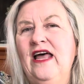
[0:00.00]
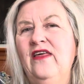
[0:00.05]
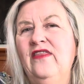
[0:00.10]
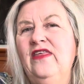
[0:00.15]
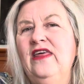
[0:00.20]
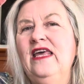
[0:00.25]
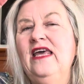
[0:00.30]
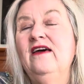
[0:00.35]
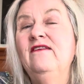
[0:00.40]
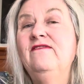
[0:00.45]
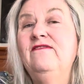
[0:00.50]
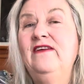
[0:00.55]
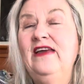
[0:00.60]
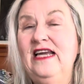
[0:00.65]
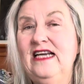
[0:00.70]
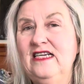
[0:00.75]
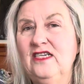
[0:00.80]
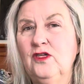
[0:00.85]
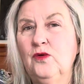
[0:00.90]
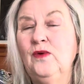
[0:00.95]
the
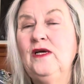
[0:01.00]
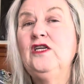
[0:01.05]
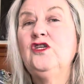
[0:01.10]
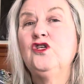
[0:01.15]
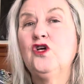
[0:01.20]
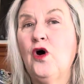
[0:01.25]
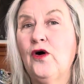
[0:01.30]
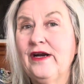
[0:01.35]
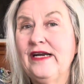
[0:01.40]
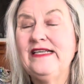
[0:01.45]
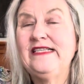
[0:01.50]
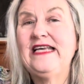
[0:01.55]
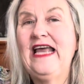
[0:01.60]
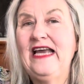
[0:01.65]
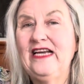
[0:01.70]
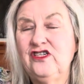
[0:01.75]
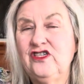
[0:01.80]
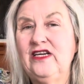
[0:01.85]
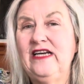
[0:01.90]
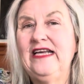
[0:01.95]
event when John is
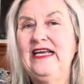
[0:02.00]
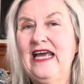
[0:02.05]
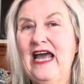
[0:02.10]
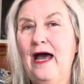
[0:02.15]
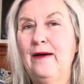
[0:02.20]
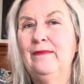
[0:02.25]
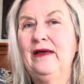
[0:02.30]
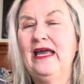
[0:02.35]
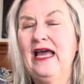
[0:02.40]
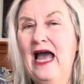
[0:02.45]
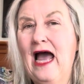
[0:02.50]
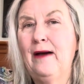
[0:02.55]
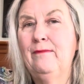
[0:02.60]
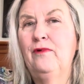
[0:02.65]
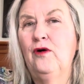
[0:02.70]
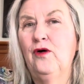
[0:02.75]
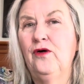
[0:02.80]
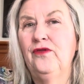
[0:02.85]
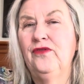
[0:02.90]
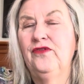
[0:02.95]
actually coming up
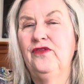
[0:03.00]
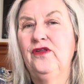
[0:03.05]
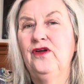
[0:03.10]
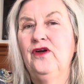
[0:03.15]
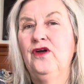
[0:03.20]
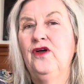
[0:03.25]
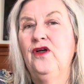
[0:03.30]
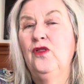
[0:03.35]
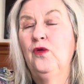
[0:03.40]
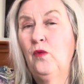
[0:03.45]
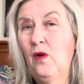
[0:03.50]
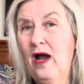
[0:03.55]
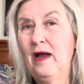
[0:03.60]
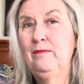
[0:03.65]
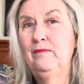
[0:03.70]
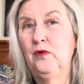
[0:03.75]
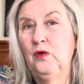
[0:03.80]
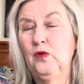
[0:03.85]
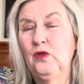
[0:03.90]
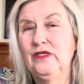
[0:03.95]
on the
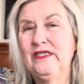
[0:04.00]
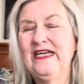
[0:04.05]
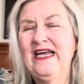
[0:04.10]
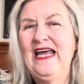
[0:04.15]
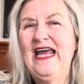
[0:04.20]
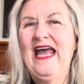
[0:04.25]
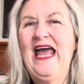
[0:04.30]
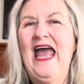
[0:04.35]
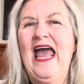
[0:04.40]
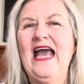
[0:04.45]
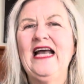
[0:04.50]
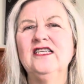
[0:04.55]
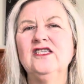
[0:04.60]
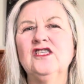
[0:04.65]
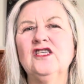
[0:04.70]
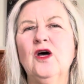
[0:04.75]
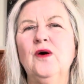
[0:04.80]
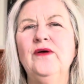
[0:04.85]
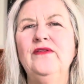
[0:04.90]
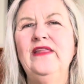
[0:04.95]
whiteboard. And
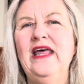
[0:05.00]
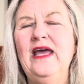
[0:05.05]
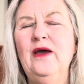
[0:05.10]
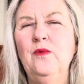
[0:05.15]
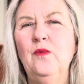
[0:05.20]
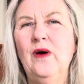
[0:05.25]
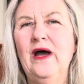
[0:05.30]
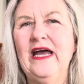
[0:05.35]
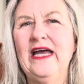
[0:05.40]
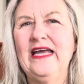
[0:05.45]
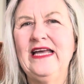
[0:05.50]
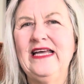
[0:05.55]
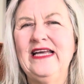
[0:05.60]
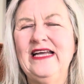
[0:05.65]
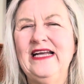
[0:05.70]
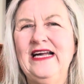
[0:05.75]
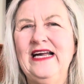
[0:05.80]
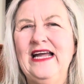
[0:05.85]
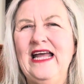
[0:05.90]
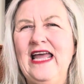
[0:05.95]
so in that way,
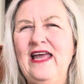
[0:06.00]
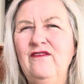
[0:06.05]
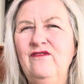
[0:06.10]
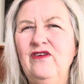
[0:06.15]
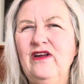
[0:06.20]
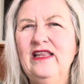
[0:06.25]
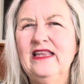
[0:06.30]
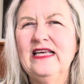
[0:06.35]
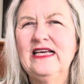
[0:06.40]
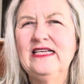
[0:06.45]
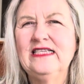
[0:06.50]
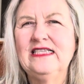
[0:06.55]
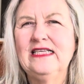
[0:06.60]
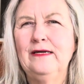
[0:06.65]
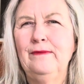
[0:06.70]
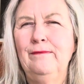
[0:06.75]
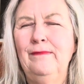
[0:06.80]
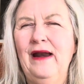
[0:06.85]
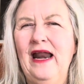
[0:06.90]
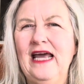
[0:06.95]
everything's
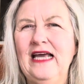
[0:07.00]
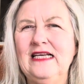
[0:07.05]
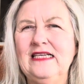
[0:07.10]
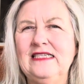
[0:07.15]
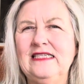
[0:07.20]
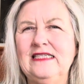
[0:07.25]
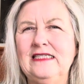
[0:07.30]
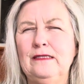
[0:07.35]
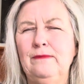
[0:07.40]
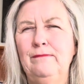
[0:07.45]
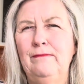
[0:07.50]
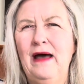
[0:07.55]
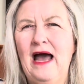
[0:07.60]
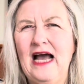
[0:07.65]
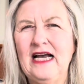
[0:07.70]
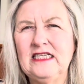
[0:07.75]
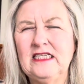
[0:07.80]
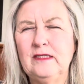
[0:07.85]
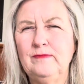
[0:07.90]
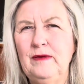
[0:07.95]
in place, the
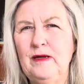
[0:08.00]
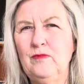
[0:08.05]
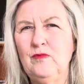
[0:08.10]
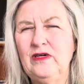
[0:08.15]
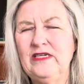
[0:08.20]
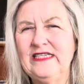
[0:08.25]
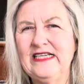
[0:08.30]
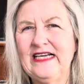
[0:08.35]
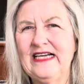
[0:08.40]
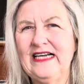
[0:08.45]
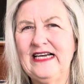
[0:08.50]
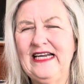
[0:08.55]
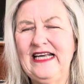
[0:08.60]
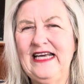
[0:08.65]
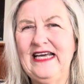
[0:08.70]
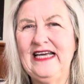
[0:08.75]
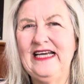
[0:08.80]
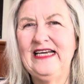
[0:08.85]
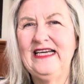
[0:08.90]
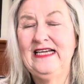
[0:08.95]
past memories are
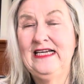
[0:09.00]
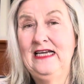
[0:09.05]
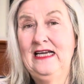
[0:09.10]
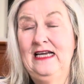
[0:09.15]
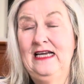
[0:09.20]
clear,